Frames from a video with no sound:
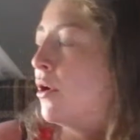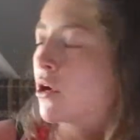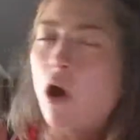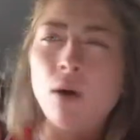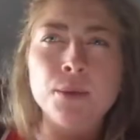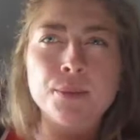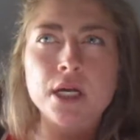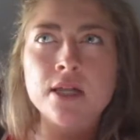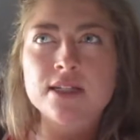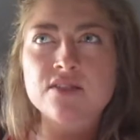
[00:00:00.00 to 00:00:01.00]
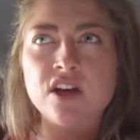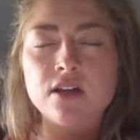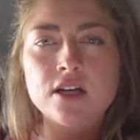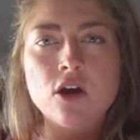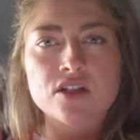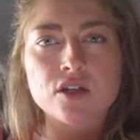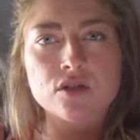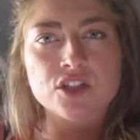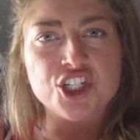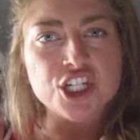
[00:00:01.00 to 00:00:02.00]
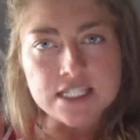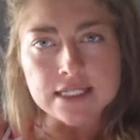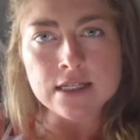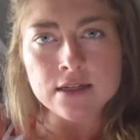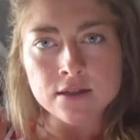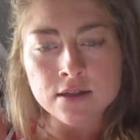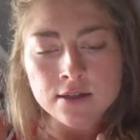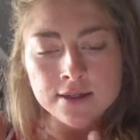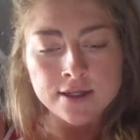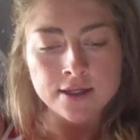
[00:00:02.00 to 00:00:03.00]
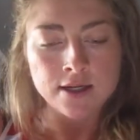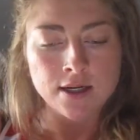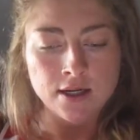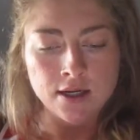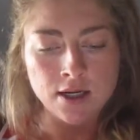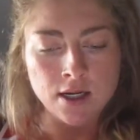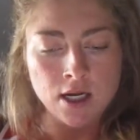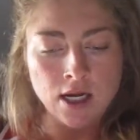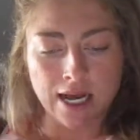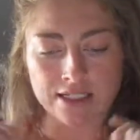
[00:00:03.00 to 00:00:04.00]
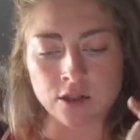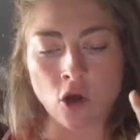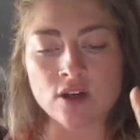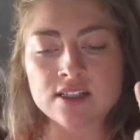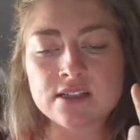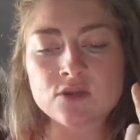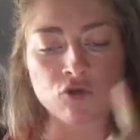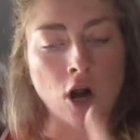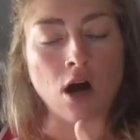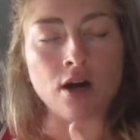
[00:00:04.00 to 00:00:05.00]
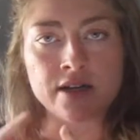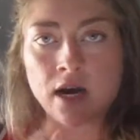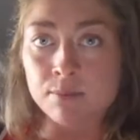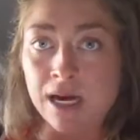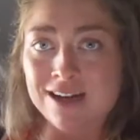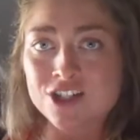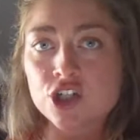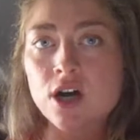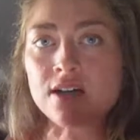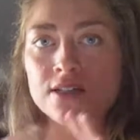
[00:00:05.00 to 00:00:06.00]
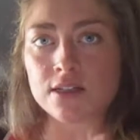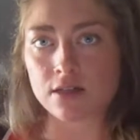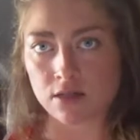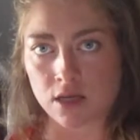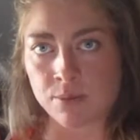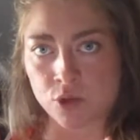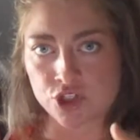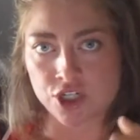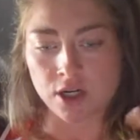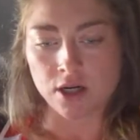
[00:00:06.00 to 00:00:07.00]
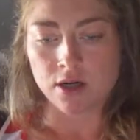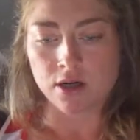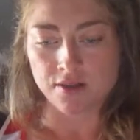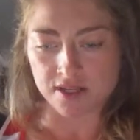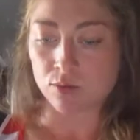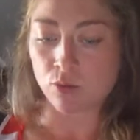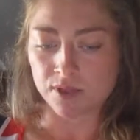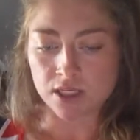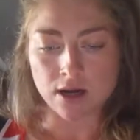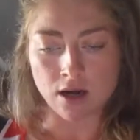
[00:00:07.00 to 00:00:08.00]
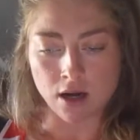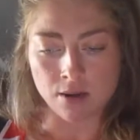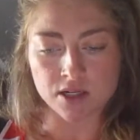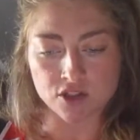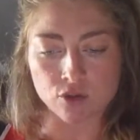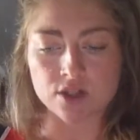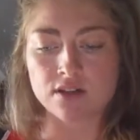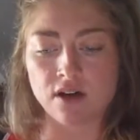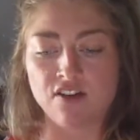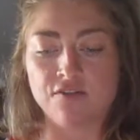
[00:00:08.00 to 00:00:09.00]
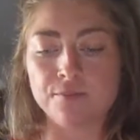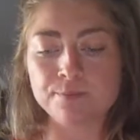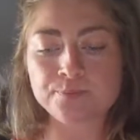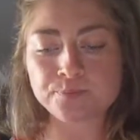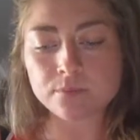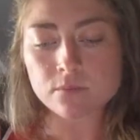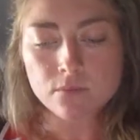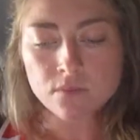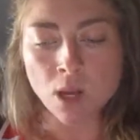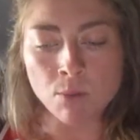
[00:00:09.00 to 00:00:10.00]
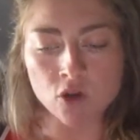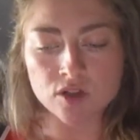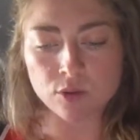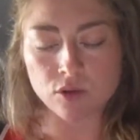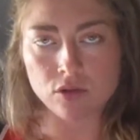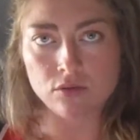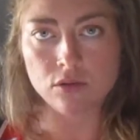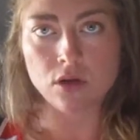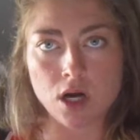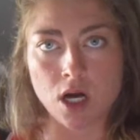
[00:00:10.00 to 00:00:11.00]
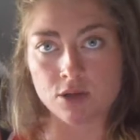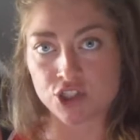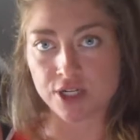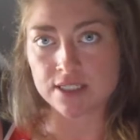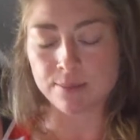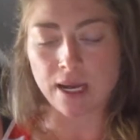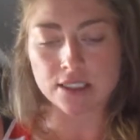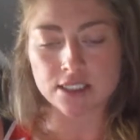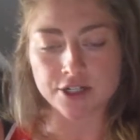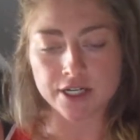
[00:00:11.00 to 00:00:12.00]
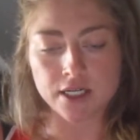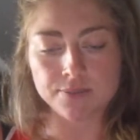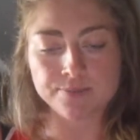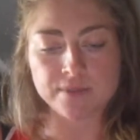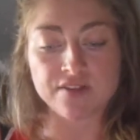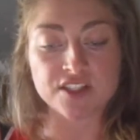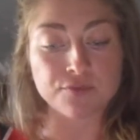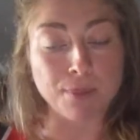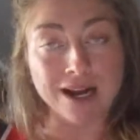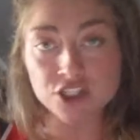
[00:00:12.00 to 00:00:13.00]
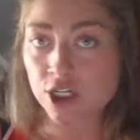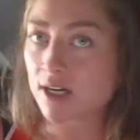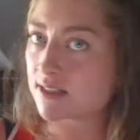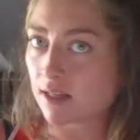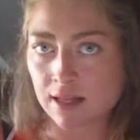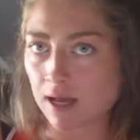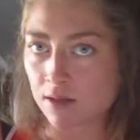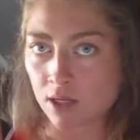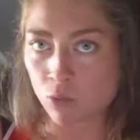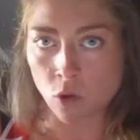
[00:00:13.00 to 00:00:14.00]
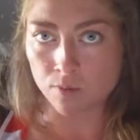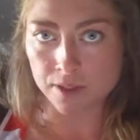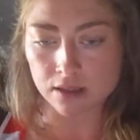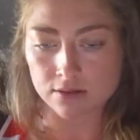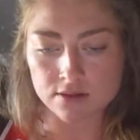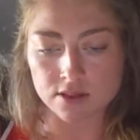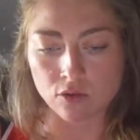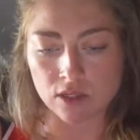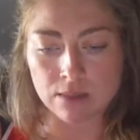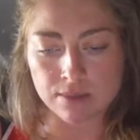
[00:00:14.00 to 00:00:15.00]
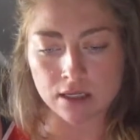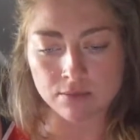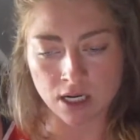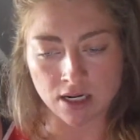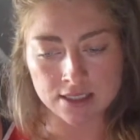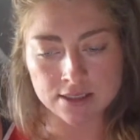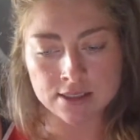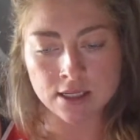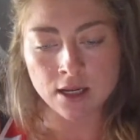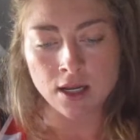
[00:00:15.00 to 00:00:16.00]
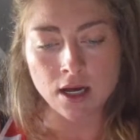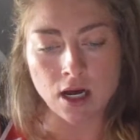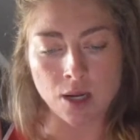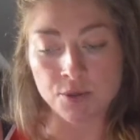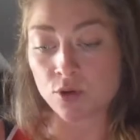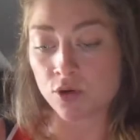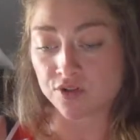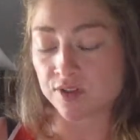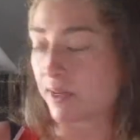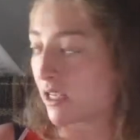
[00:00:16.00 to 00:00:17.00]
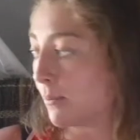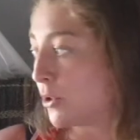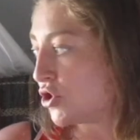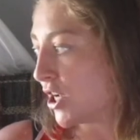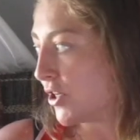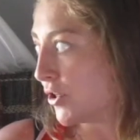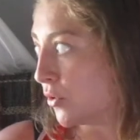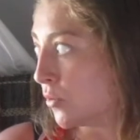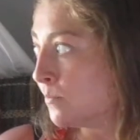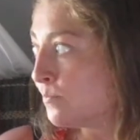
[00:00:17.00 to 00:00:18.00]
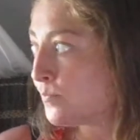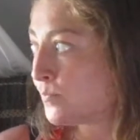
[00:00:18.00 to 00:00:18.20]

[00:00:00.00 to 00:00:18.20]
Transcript: common brand that's found at Costco is GT. As long as it's raw and unpasteurized, kombucha, this will be a source of multiple strains of bacteria. If it's pasteurized, then that it won't be. So keep that in mind. You can also make kombucha at home.